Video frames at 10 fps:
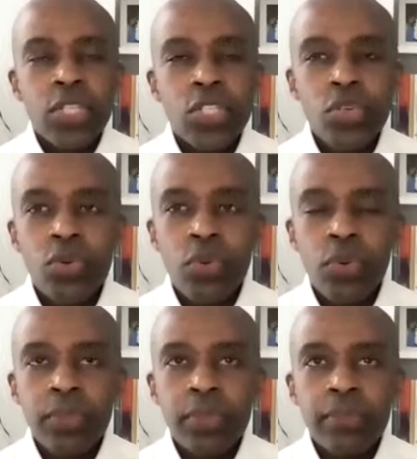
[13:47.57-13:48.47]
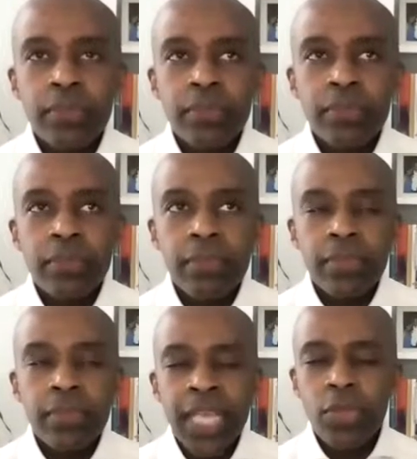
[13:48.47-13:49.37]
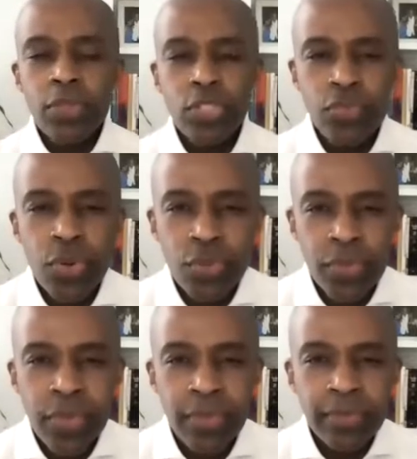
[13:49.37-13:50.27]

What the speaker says: to tell the truth,